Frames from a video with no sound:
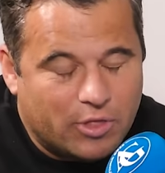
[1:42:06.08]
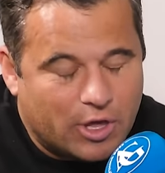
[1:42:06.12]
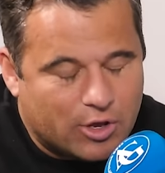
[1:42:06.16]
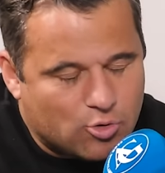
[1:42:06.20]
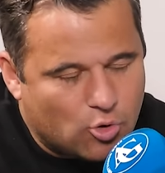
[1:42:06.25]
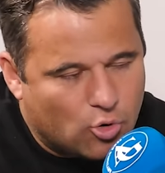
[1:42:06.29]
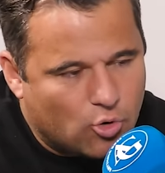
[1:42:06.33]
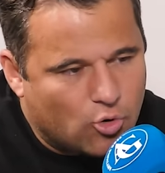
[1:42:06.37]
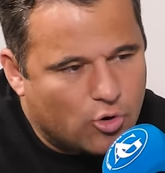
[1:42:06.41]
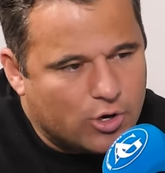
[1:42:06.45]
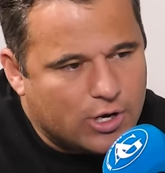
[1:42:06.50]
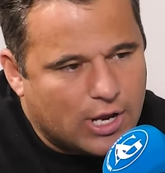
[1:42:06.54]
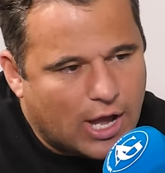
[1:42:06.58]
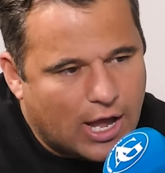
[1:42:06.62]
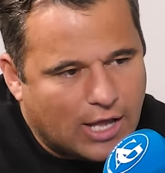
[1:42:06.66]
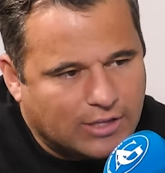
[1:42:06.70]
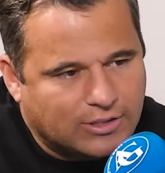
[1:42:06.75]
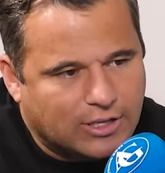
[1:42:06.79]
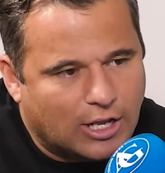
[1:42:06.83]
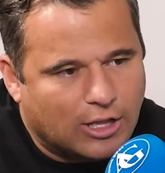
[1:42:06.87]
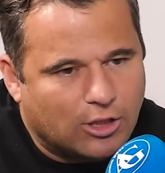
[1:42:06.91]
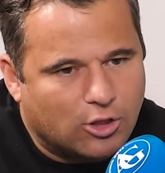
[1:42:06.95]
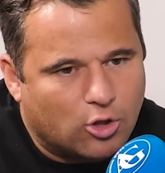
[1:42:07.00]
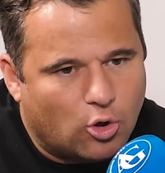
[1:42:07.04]
their own you know and
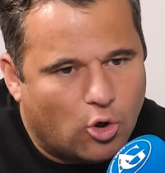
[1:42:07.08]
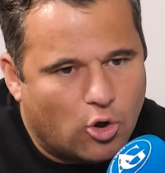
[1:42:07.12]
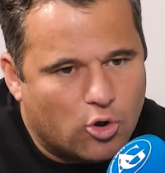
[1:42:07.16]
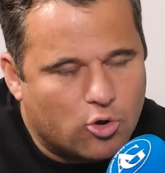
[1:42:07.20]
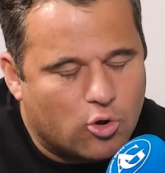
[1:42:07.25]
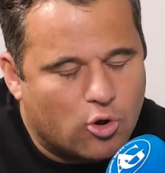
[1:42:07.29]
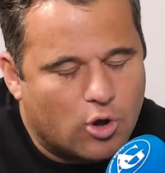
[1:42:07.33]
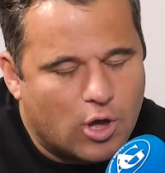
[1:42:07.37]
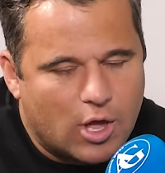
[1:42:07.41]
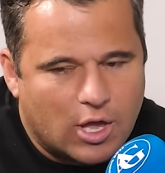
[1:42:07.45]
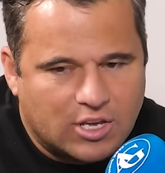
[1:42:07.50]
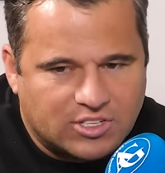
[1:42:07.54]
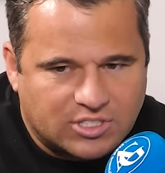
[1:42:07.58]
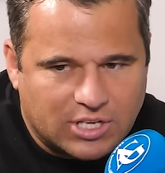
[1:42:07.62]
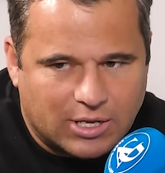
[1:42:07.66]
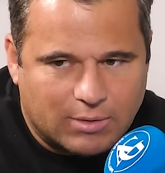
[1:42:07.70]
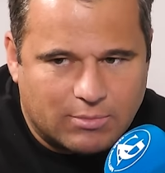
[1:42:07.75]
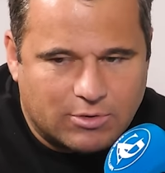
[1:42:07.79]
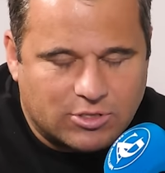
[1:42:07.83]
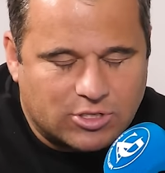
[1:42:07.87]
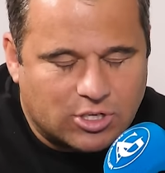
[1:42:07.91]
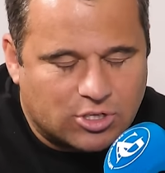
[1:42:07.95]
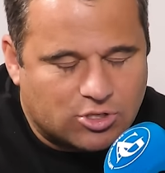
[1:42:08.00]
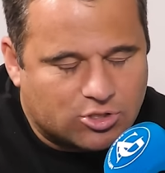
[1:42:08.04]
what? they're loyal.
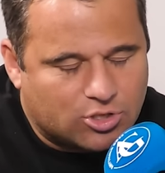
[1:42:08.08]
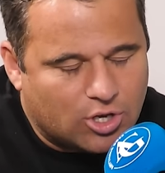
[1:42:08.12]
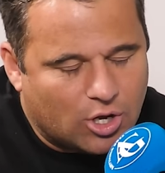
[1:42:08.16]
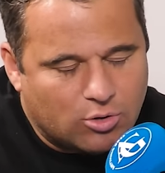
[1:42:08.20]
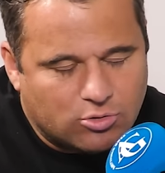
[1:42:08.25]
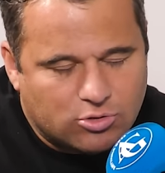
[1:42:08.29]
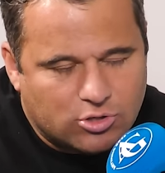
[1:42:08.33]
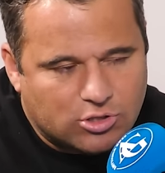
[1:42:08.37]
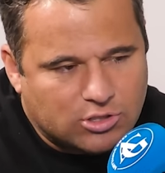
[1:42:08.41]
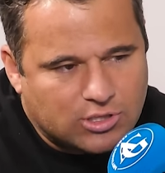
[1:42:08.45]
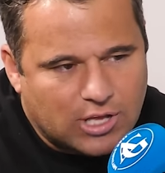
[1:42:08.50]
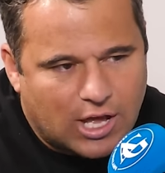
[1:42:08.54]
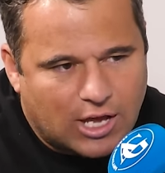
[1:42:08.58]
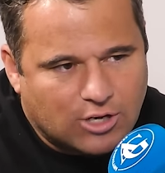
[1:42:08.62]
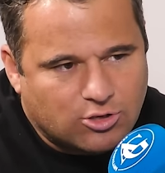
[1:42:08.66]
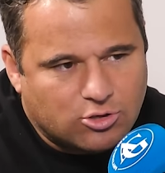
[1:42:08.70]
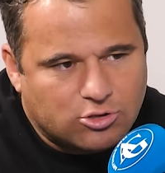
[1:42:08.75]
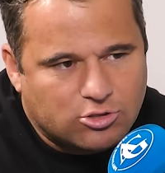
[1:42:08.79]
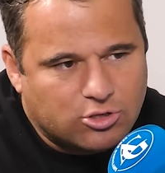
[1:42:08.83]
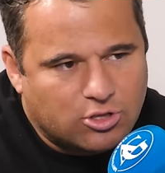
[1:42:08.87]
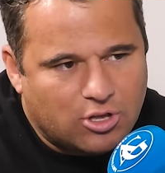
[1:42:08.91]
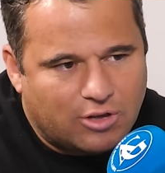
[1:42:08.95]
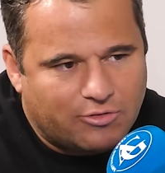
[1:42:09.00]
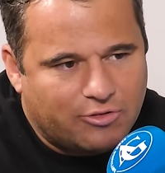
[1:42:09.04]
Same as the Scousers. Like I
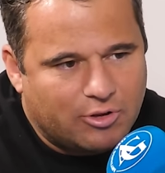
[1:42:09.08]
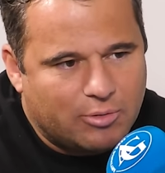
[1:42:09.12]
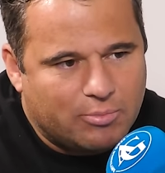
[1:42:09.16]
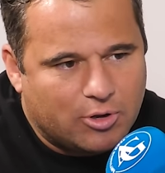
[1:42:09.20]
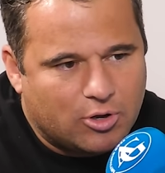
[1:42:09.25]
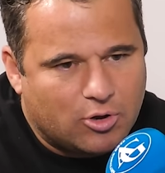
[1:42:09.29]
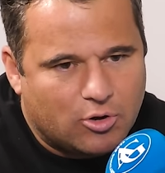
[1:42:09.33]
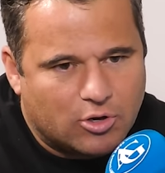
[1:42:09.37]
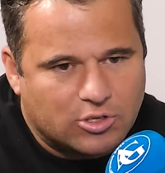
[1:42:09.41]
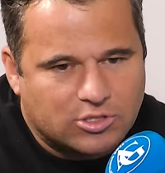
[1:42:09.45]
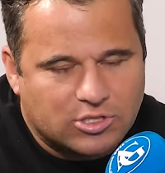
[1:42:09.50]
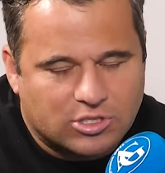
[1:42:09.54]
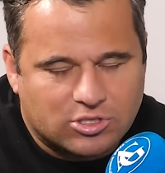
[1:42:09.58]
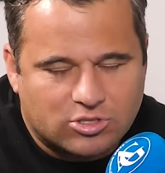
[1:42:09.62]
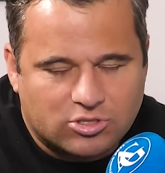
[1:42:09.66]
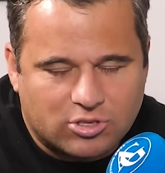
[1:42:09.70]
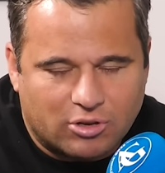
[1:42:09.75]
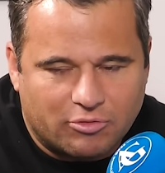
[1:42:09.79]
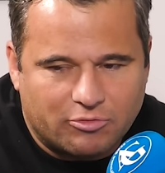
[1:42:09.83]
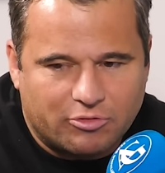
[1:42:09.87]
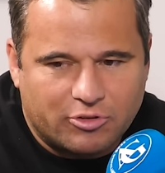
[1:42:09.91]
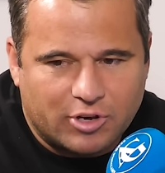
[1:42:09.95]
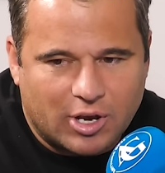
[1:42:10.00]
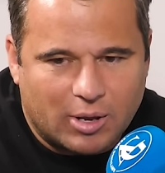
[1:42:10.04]
just love it because there's
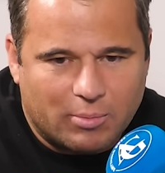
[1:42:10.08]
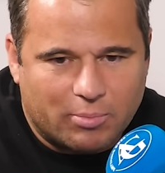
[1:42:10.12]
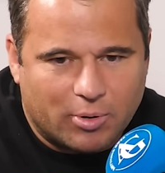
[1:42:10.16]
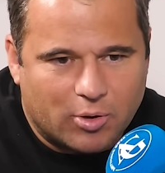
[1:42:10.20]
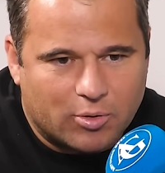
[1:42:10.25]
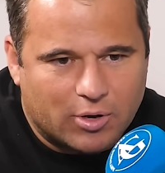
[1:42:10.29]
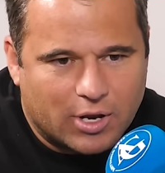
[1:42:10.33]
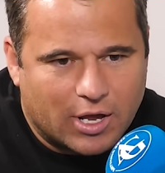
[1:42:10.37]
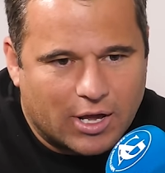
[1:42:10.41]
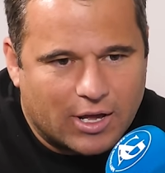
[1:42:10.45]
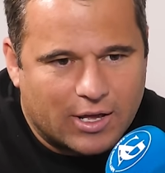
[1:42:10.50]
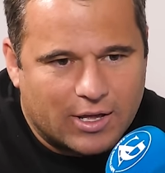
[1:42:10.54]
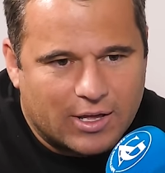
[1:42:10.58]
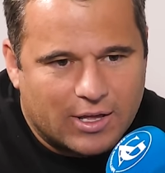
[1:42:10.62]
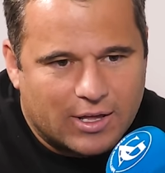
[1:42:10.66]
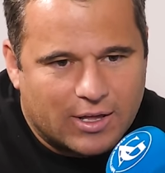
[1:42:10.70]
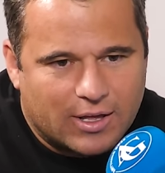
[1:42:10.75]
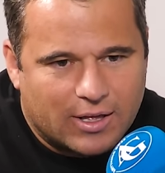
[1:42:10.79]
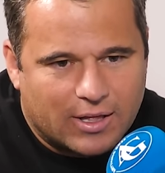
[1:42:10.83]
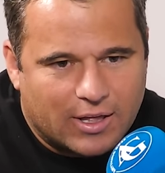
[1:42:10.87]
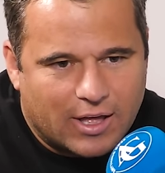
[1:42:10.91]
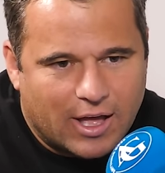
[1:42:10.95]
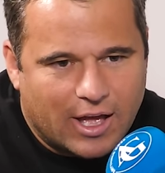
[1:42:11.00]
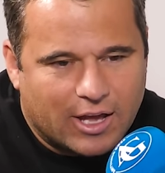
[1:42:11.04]
something about it
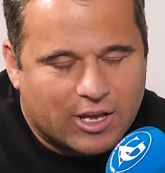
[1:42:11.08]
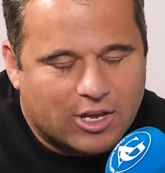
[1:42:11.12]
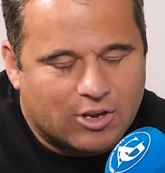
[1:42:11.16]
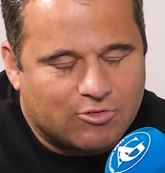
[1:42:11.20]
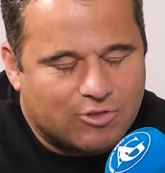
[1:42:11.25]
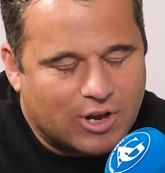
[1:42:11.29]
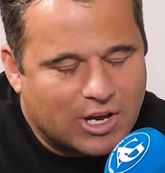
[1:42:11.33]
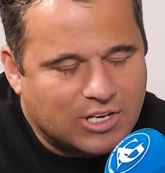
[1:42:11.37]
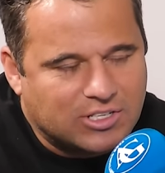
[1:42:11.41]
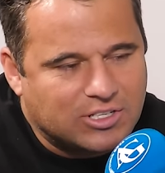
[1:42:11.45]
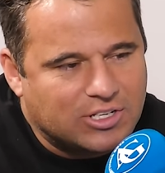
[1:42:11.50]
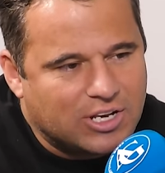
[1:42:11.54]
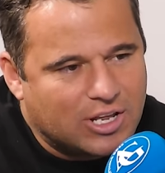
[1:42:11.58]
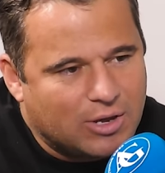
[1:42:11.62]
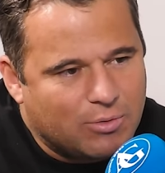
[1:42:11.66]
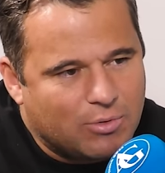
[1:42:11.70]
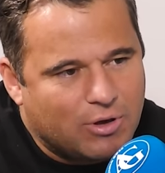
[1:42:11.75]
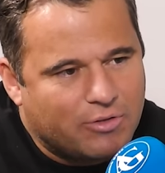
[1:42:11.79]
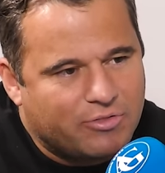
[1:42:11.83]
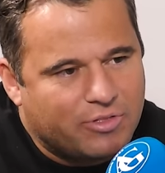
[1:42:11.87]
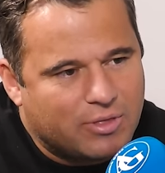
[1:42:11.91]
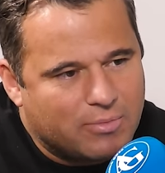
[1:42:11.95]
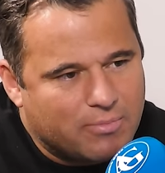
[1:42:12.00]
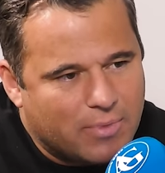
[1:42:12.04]
I can resonate
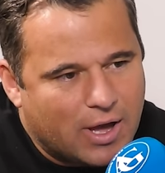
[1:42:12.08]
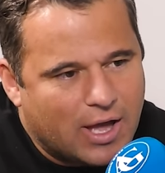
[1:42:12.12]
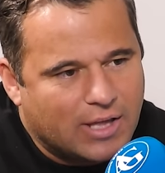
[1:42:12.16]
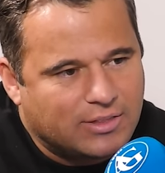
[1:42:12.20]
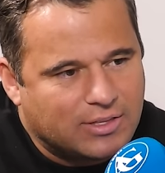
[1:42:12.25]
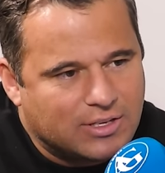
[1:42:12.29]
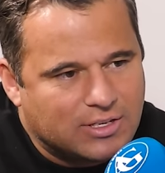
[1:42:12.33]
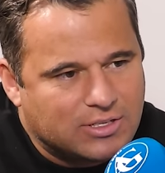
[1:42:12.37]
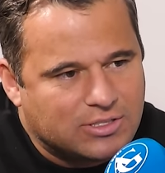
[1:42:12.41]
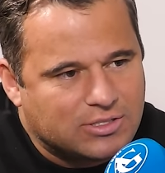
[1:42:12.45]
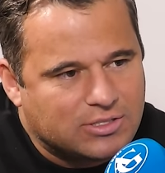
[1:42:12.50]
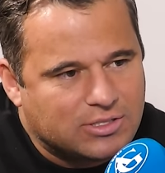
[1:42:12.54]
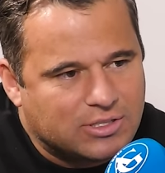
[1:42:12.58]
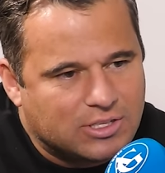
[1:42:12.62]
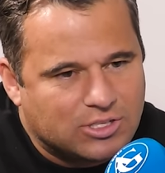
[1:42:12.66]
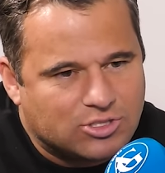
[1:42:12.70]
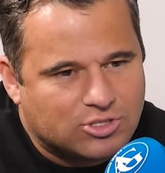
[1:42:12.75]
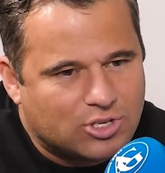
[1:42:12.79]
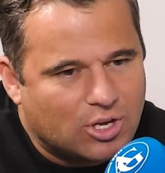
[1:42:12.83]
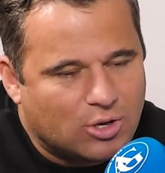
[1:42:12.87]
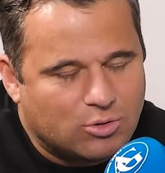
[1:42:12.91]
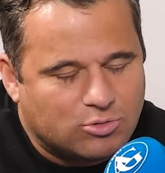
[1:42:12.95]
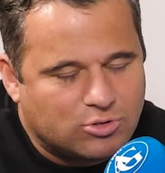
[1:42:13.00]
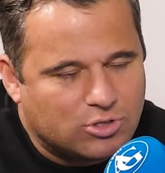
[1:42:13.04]
with. The madness. Yeah. The
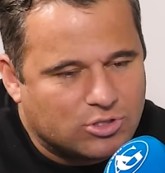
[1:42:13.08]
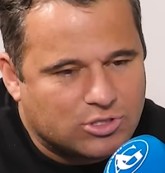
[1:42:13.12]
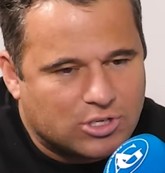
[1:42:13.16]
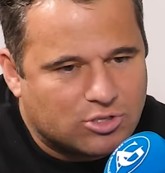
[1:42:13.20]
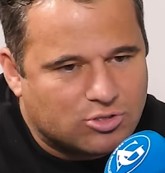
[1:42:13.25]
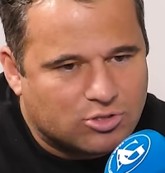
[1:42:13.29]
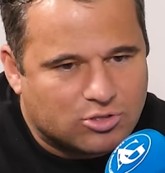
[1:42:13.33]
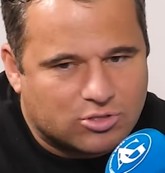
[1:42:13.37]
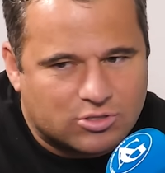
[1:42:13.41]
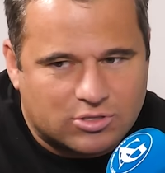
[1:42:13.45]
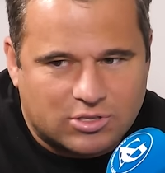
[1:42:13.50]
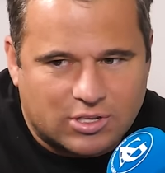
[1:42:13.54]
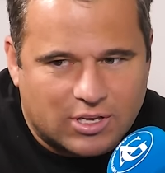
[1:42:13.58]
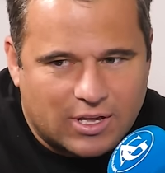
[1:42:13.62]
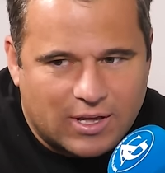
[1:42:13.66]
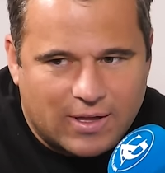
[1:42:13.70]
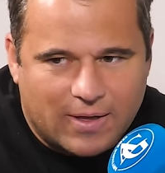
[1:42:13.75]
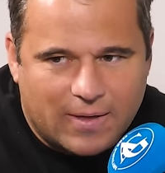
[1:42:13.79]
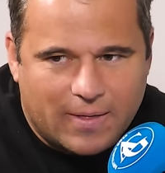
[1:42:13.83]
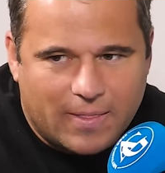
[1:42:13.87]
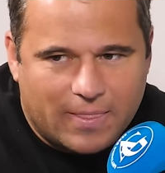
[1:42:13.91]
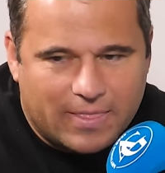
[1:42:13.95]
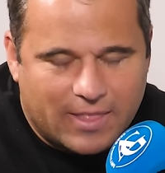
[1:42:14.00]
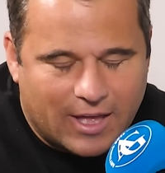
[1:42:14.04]
Scousers are just
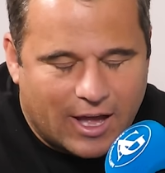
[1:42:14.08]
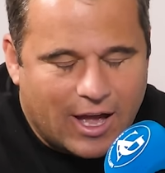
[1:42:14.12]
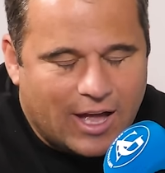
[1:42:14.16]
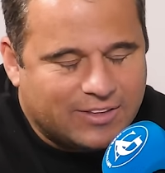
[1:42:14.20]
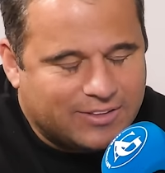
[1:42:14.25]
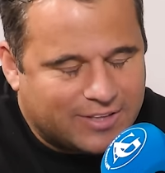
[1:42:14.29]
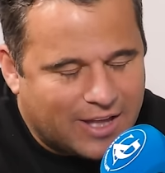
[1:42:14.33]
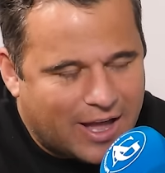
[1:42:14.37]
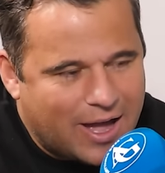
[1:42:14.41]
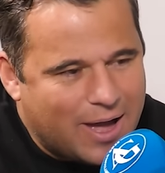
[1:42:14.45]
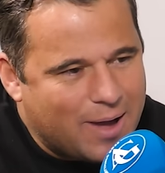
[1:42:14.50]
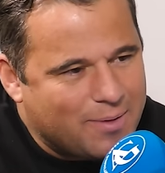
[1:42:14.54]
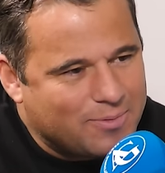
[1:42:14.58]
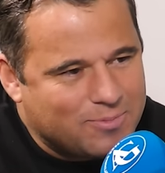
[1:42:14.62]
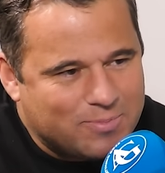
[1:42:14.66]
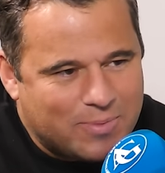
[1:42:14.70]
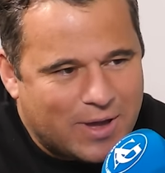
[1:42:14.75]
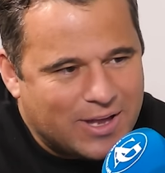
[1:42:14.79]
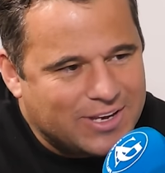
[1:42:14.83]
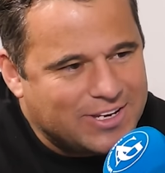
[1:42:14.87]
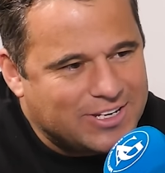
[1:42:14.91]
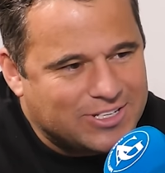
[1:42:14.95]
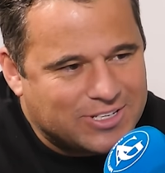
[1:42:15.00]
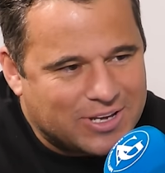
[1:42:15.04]
that tap
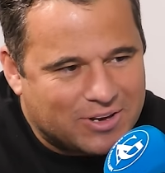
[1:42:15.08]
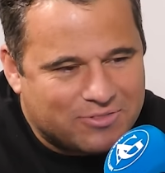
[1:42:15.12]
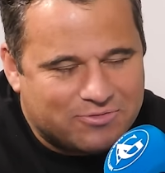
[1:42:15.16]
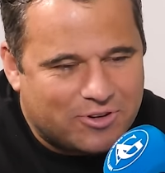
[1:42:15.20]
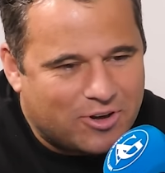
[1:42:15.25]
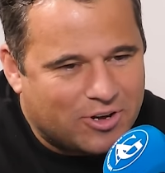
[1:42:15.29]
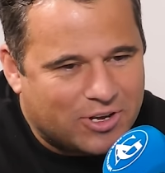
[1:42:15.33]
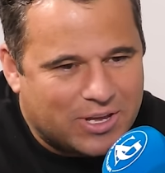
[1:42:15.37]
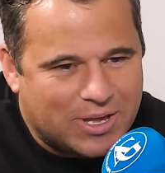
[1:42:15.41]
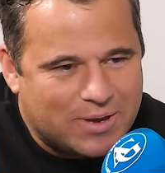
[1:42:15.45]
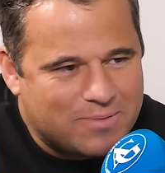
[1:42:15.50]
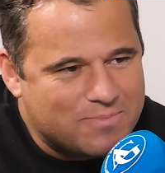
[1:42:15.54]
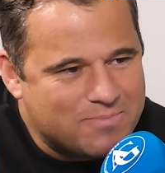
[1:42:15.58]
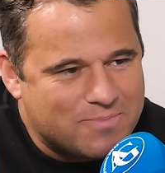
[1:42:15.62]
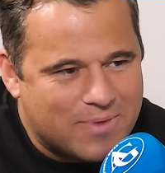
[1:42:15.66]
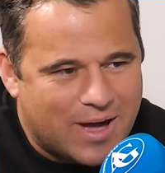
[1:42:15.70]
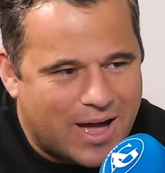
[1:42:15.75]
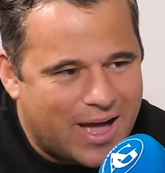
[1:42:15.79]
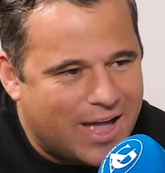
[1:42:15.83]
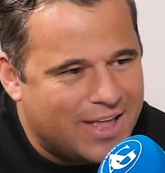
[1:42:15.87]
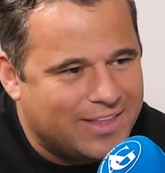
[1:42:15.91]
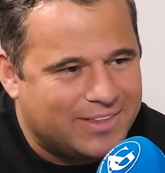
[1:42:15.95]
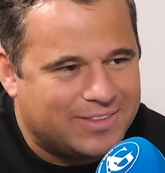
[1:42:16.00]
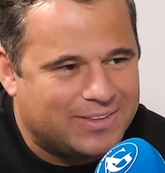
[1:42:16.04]
man, he's a fucking are.
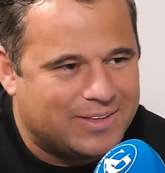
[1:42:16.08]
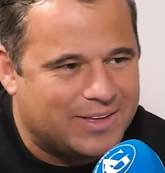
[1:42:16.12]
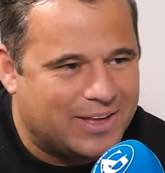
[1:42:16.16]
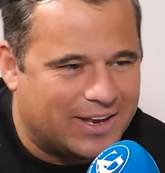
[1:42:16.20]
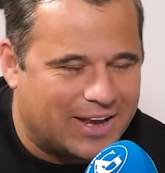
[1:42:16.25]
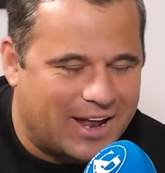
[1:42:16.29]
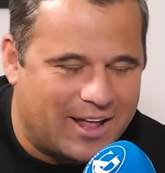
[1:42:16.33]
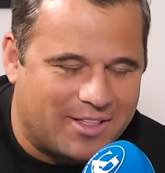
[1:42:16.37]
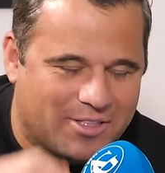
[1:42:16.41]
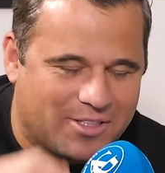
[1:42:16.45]
mad, but, and I